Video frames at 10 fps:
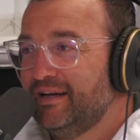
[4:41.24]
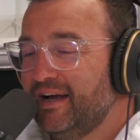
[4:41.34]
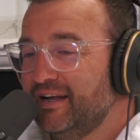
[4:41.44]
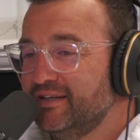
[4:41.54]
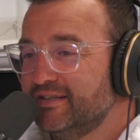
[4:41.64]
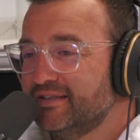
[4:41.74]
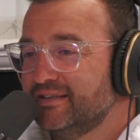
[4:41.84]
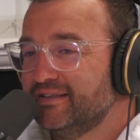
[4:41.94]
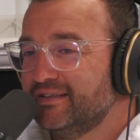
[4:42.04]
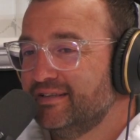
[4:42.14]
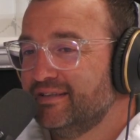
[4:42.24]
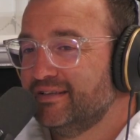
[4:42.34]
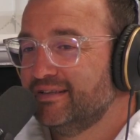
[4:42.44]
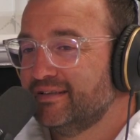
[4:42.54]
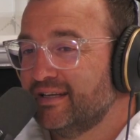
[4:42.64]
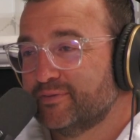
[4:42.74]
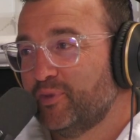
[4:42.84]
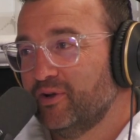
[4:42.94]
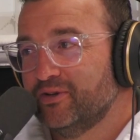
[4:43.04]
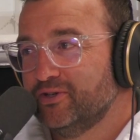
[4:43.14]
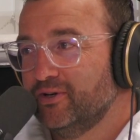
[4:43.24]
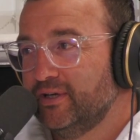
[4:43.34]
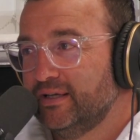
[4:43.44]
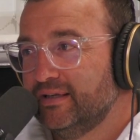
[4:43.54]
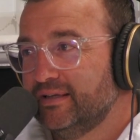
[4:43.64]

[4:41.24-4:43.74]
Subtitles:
And that's part of the journey.